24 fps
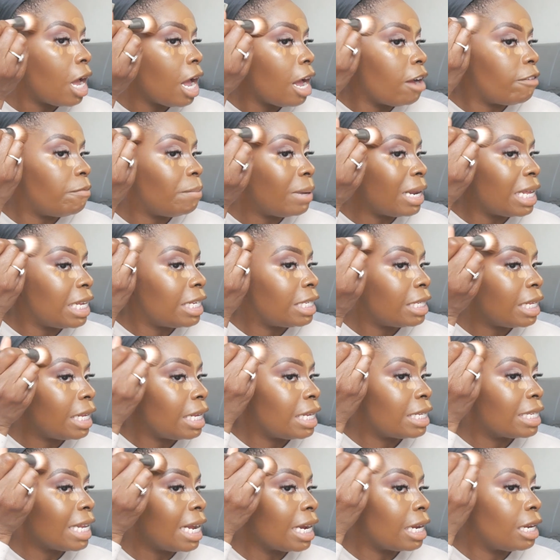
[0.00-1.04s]
I've placed it
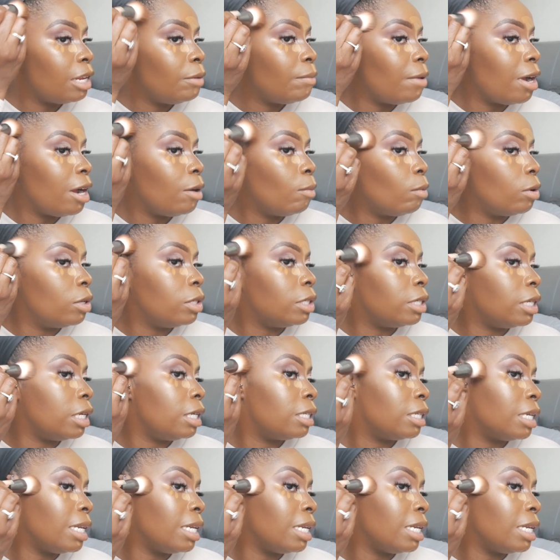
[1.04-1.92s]
exactly where I want it.